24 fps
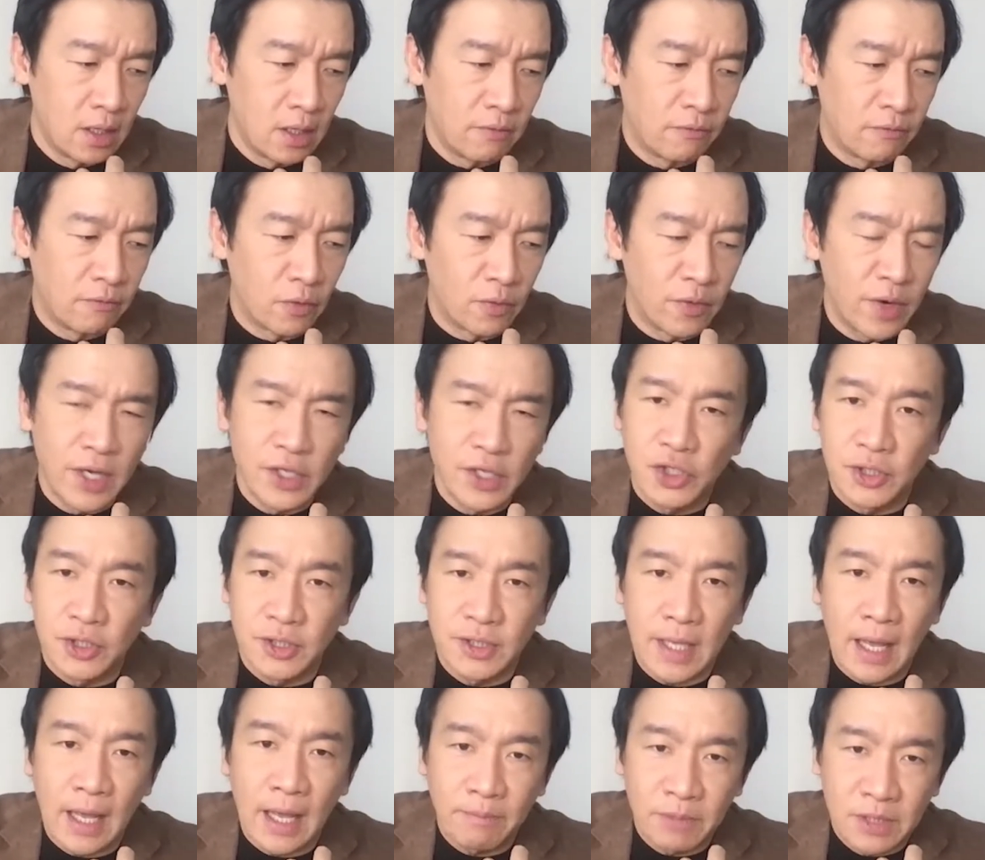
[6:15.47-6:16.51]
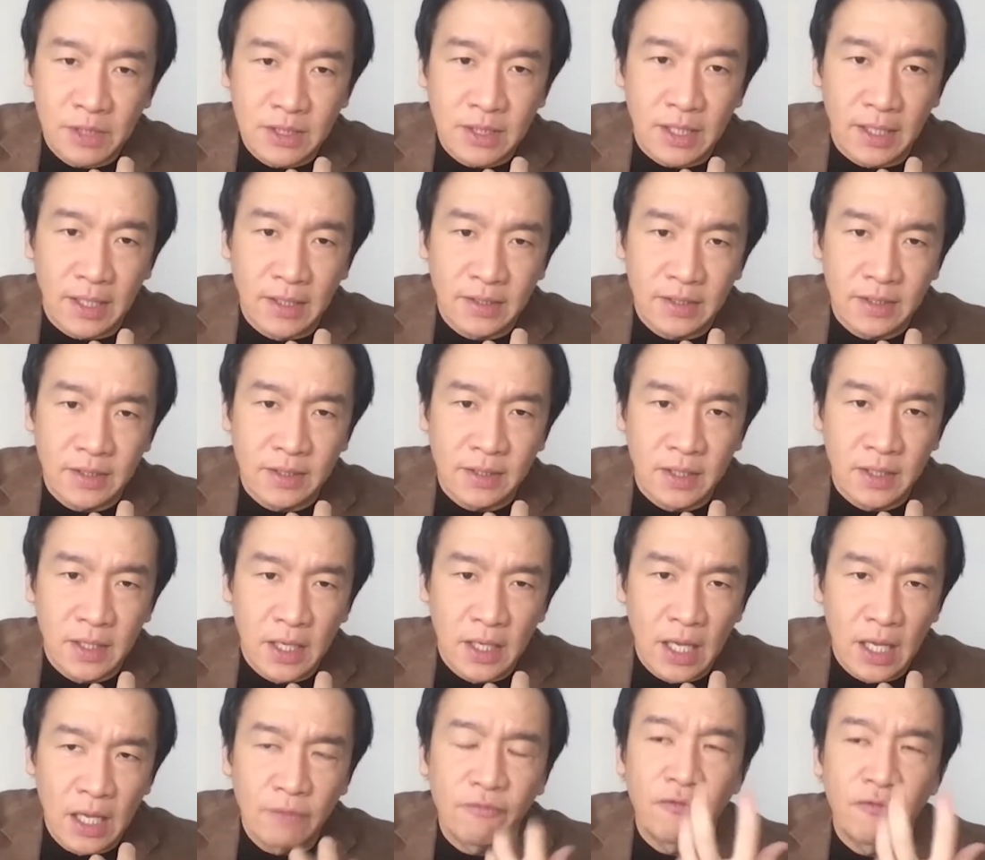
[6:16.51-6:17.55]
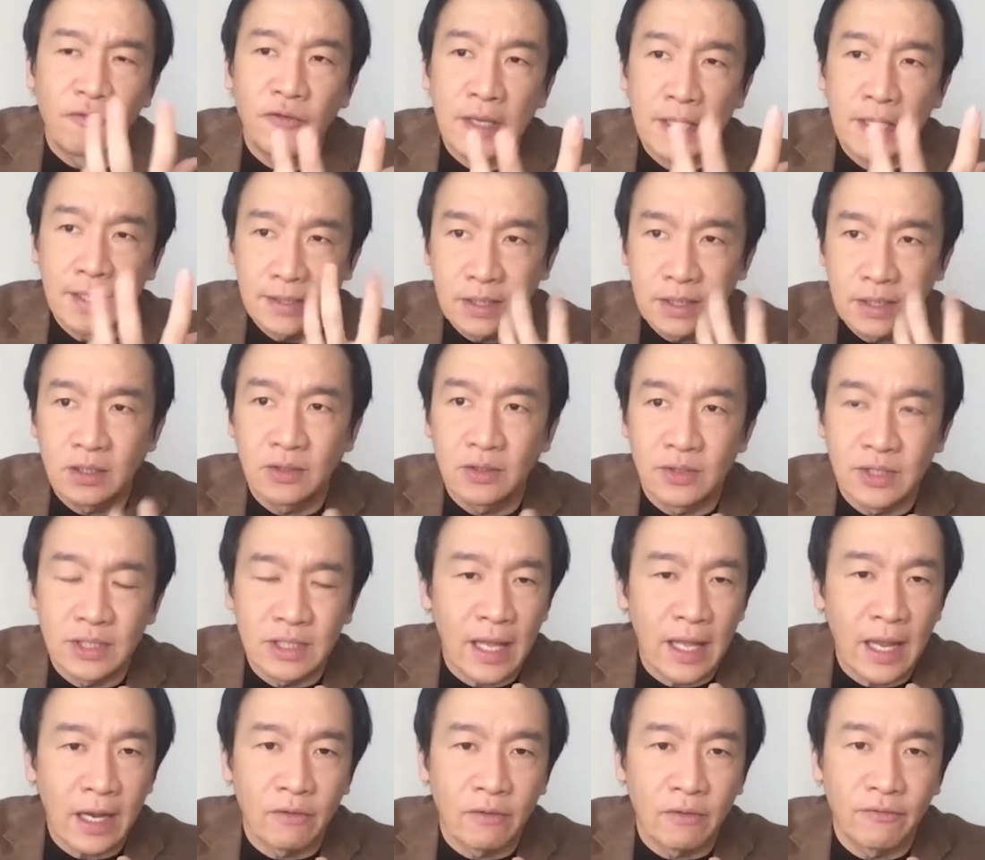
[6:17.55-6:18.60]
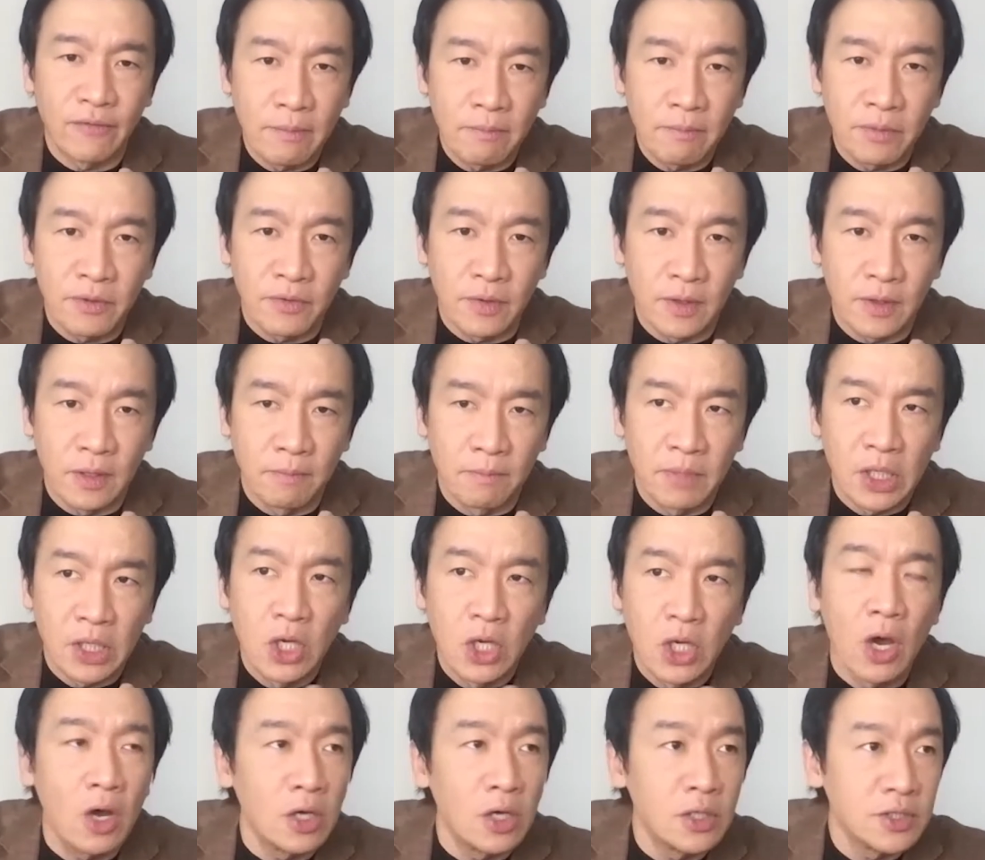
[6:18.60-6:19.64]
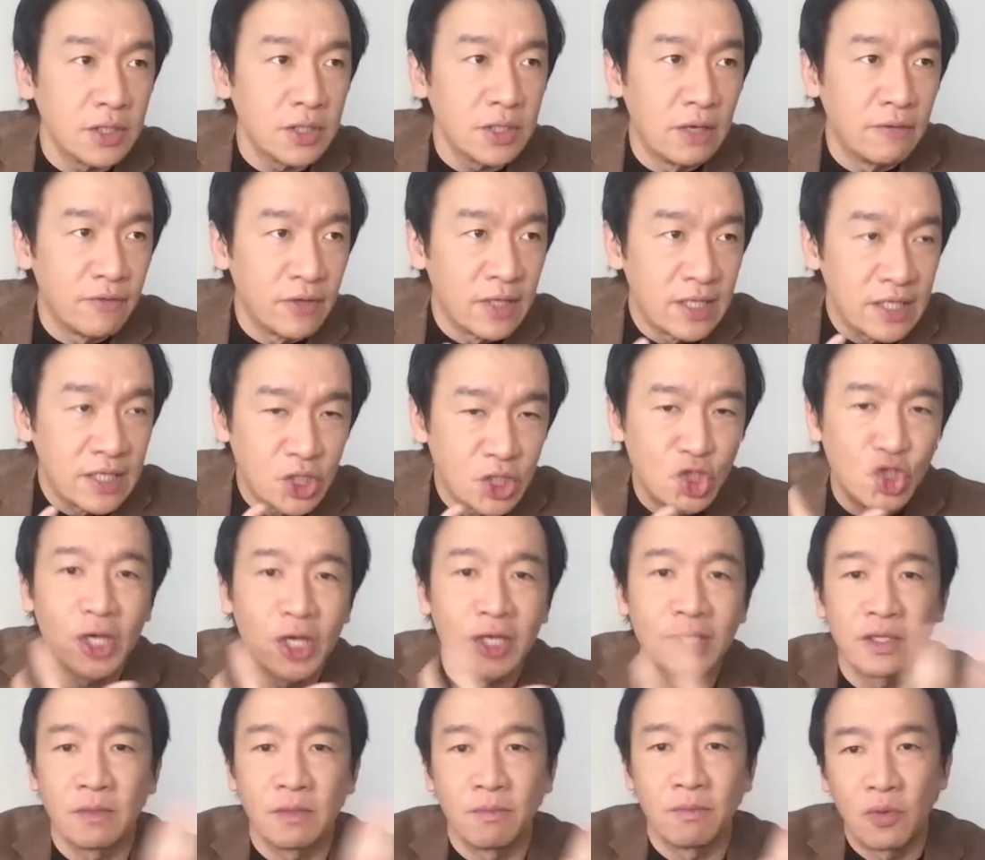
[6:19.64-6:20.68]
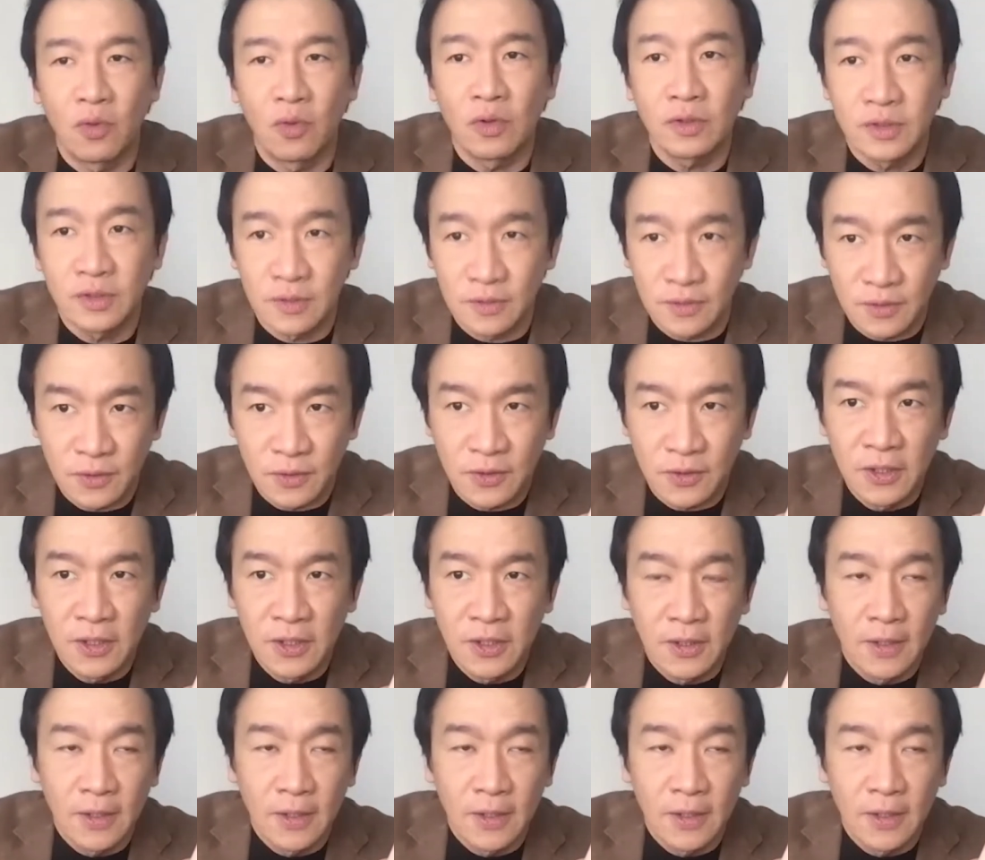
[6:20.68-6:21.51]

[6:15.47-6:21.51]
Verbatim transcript: voracious appetites it feeds into his lack of empathy because if it is just a portal